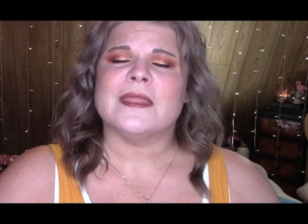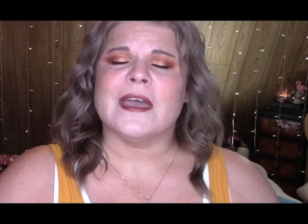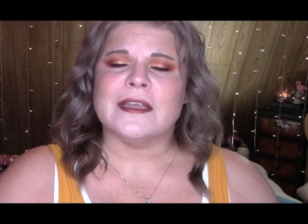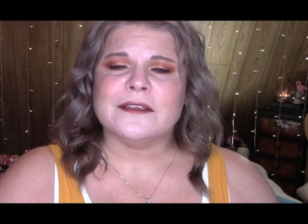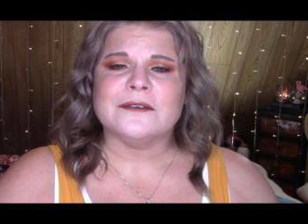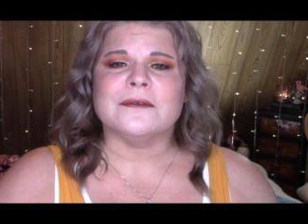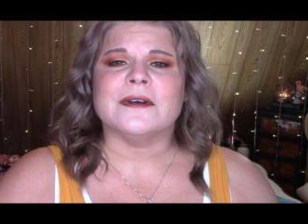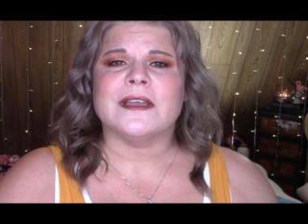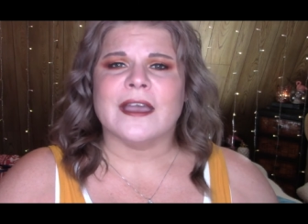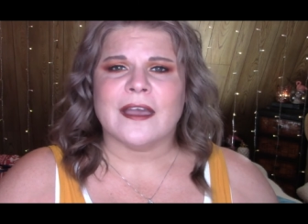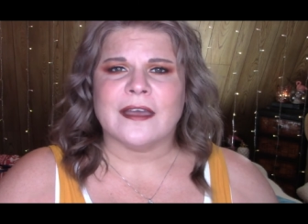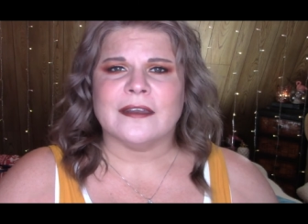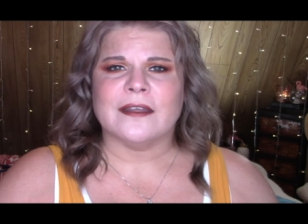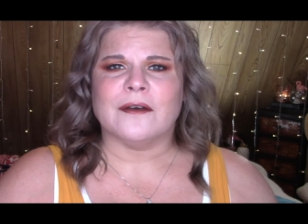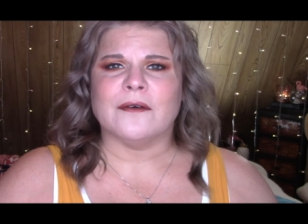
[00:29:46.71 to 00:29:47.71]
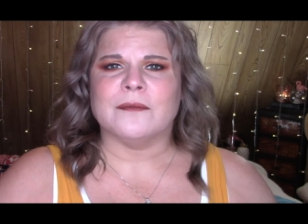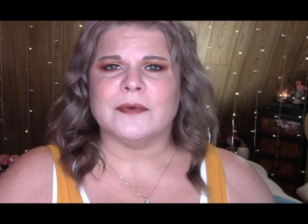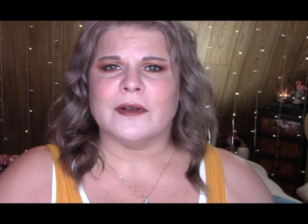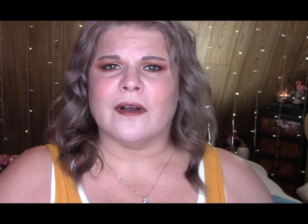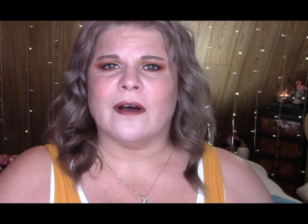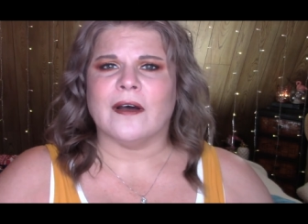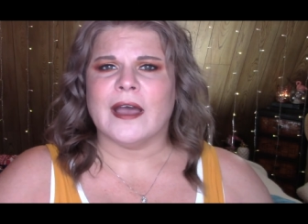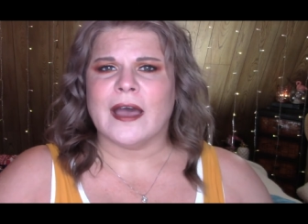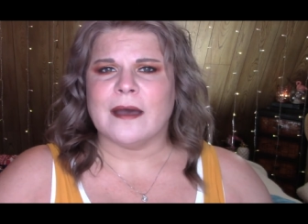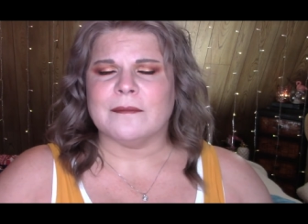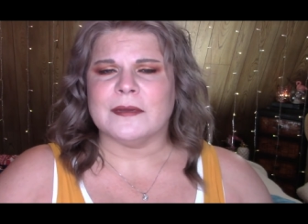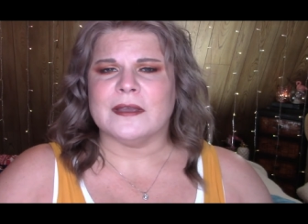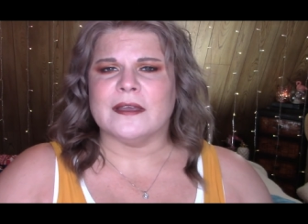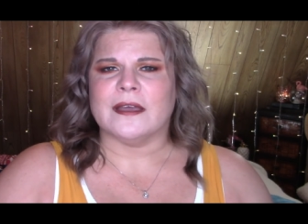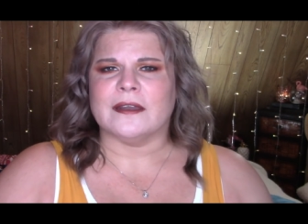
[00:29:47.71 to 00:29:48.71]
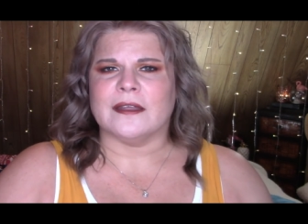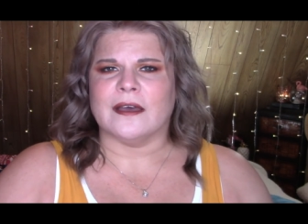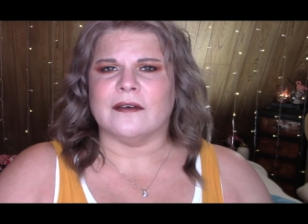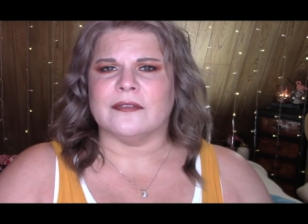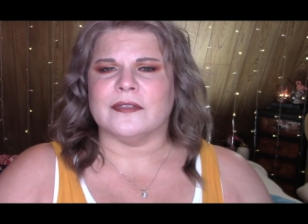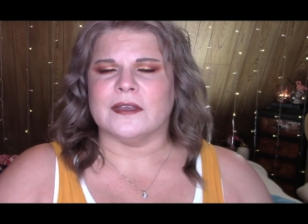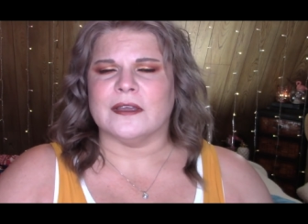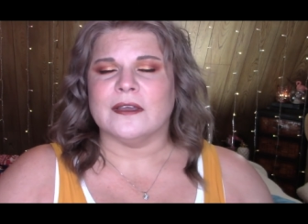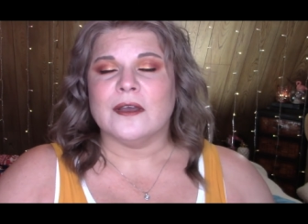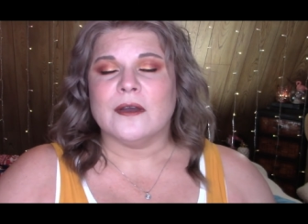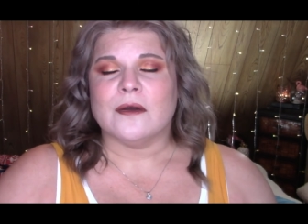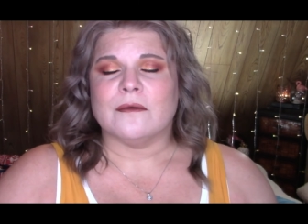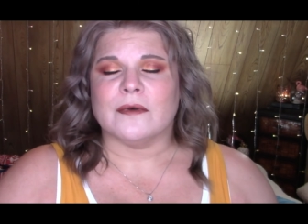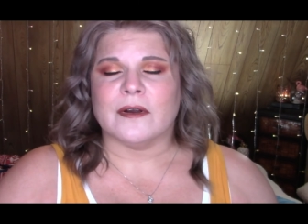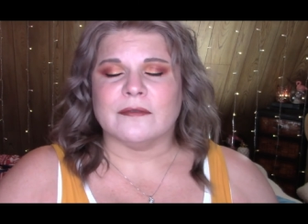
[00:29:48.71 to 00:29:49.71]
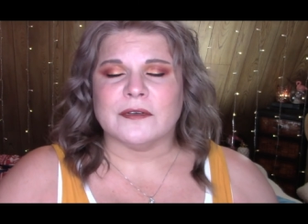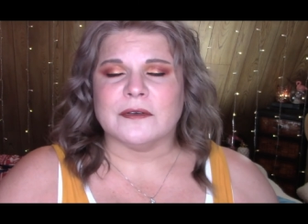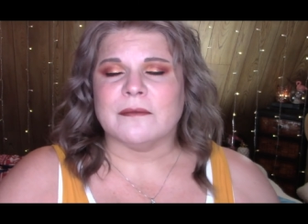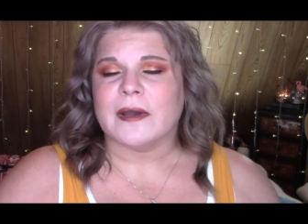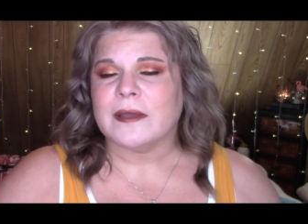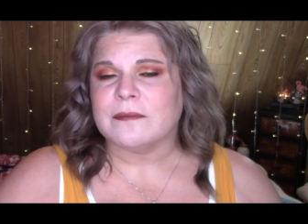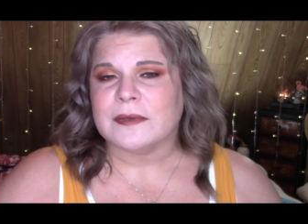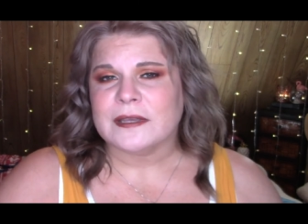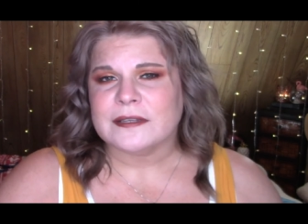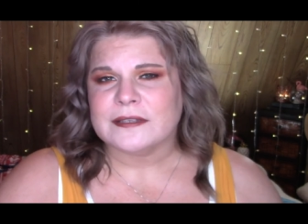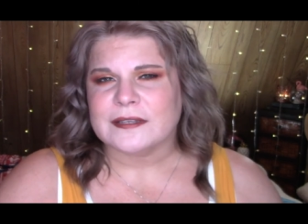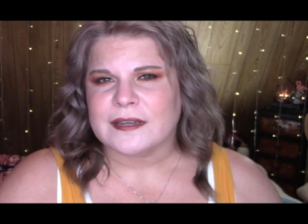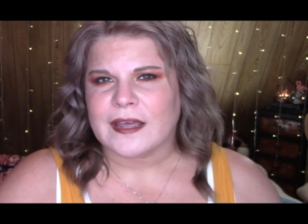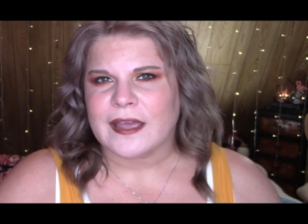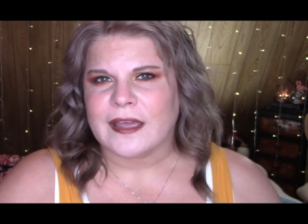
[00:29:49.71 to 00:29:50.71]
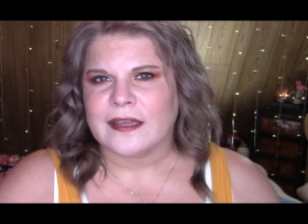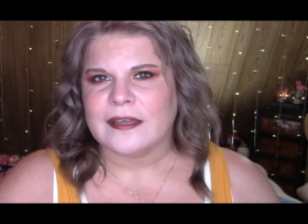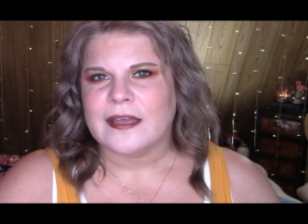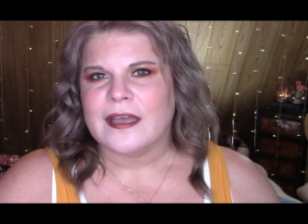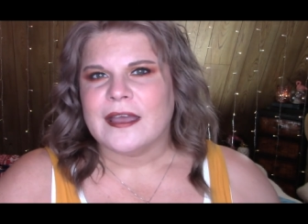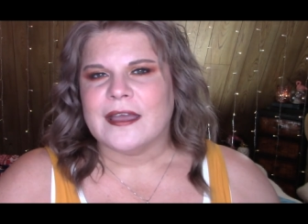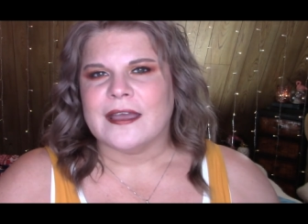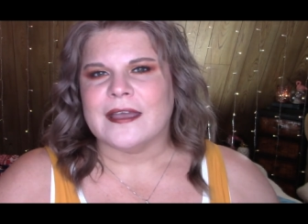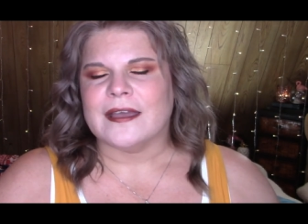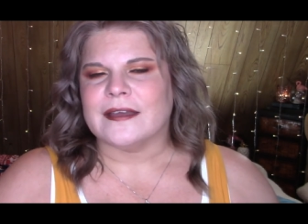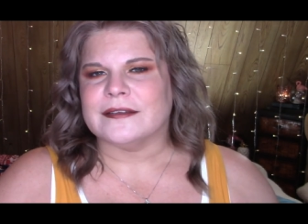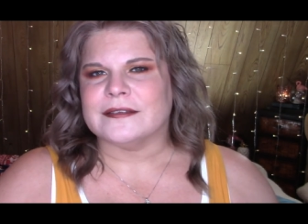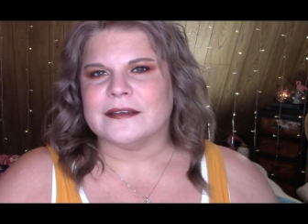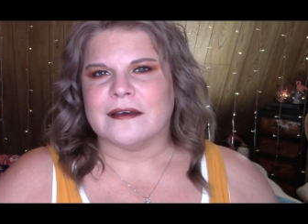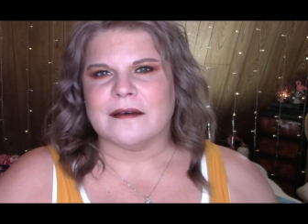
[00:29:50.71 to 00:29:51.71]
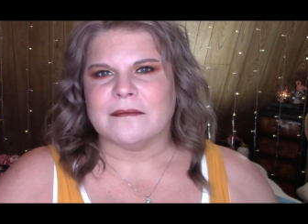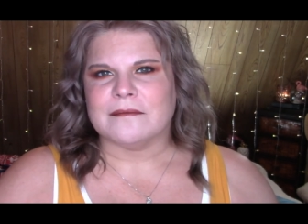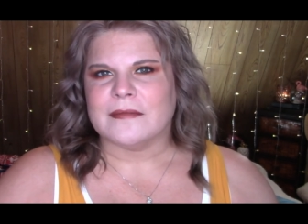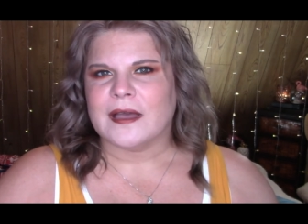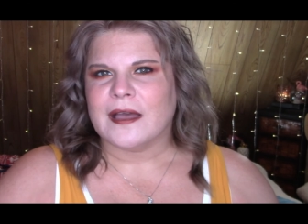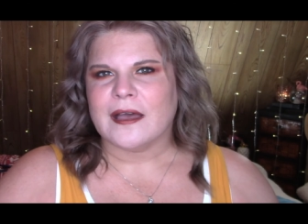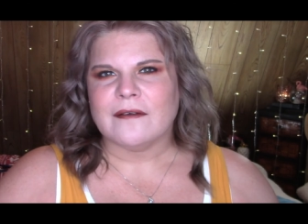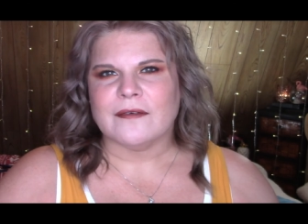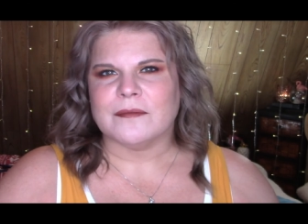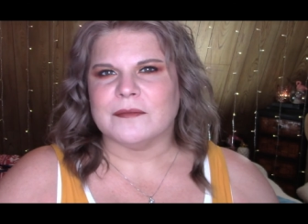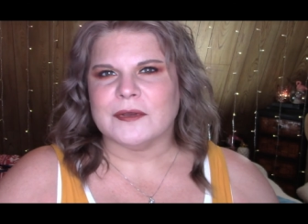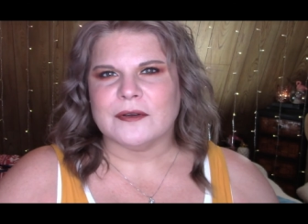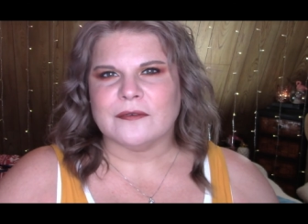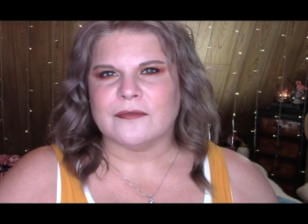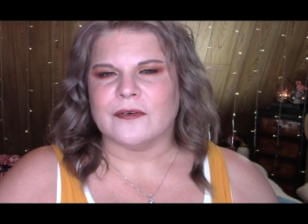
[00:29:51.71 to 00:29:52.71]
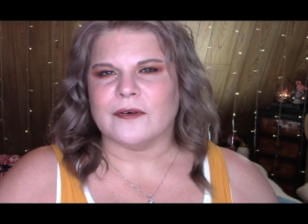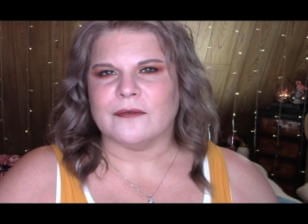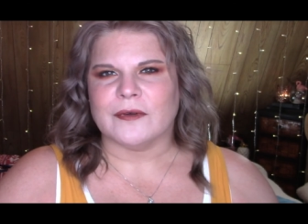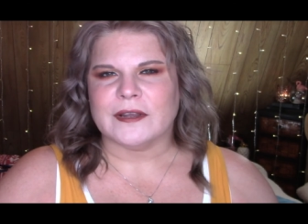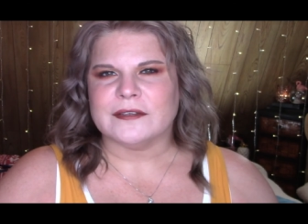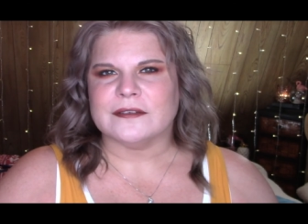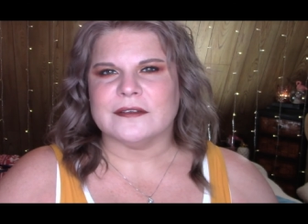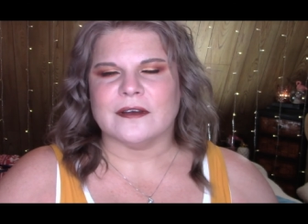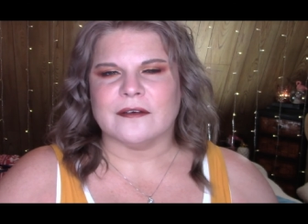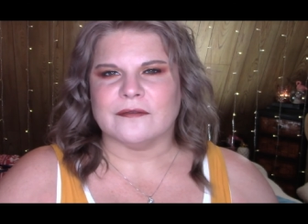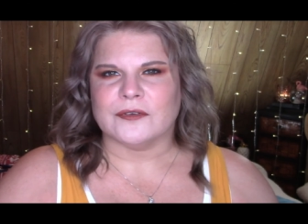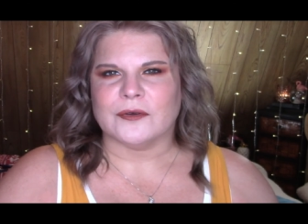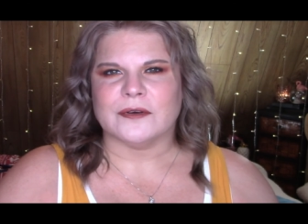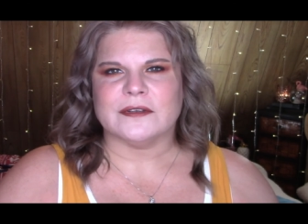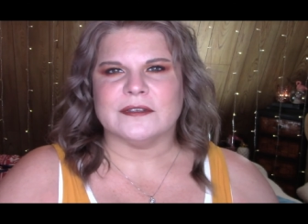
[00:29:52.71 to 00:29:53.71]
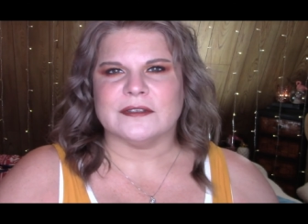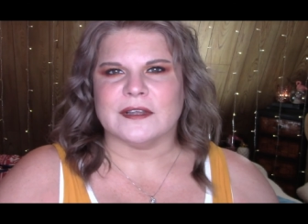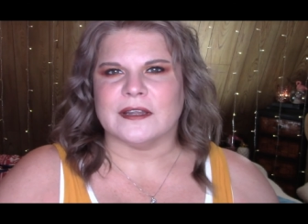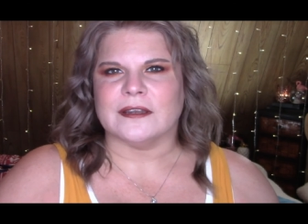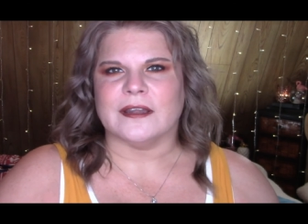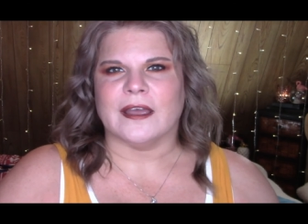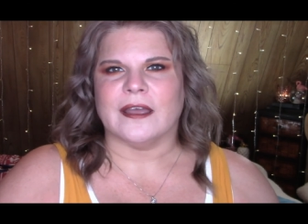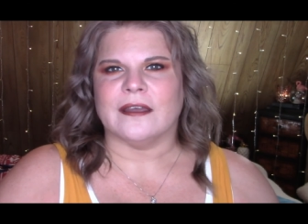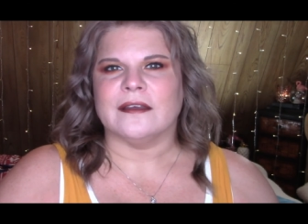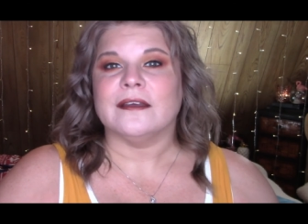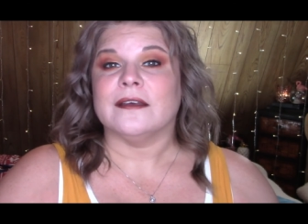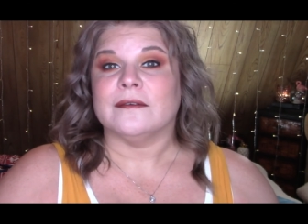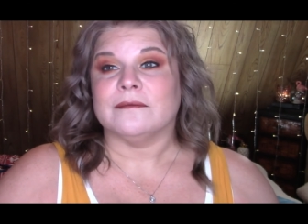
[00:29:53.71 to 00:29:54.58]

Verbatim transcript: Thank you again. I hope you're all happy and healthy wherever you might be today. And um, have a beautiful rest of your Sunday.